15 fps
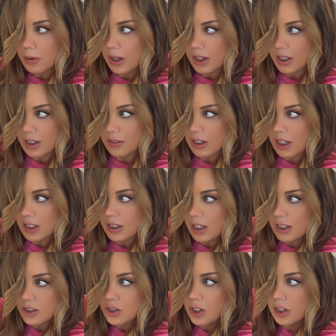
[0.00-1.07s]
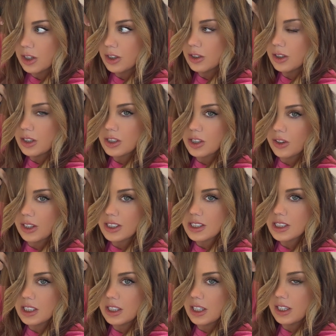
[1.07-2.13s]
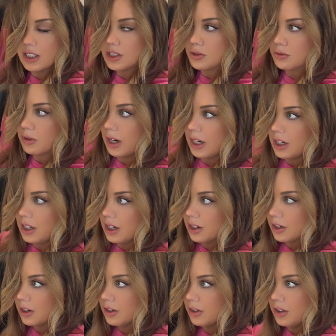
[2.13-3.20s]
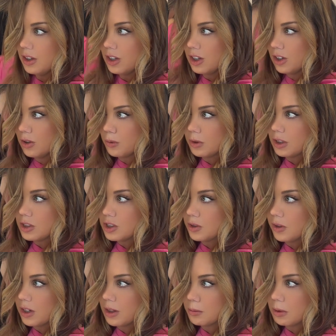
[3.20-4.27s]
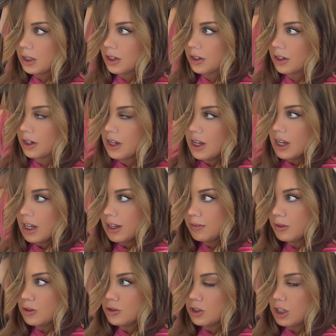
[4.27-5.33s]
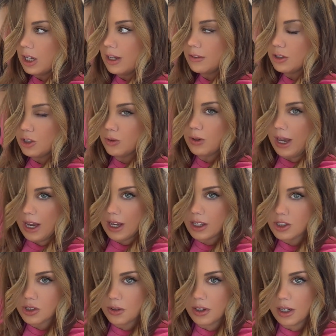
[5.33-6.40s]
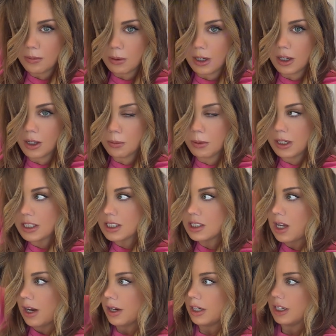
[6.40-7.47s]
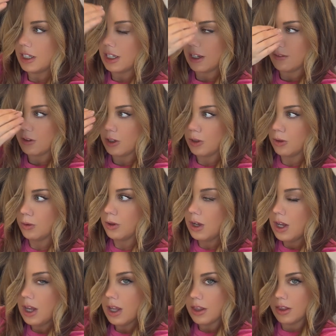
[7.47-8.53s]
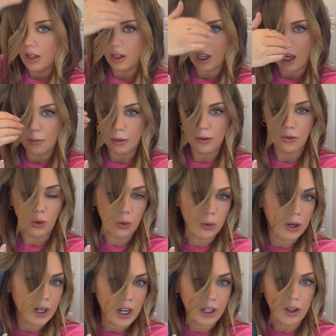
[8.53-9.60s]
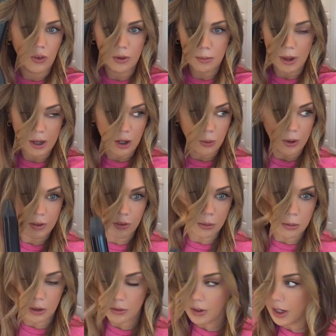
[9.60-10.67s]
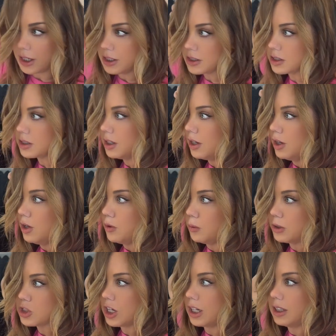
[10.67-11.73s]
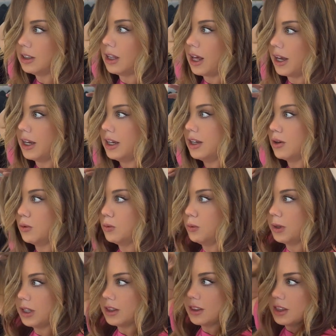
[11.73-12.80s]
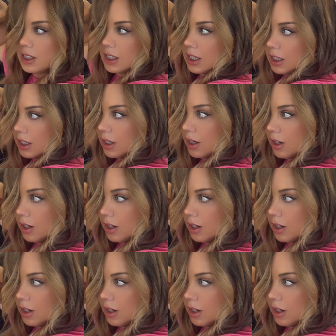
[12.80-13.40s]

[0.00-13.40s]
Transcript: giving it that turn until I see that it's right here. You don't want to do it up here. If you can do it up here, but it's not going to give you the coming forward and going back away from your face, which I like with the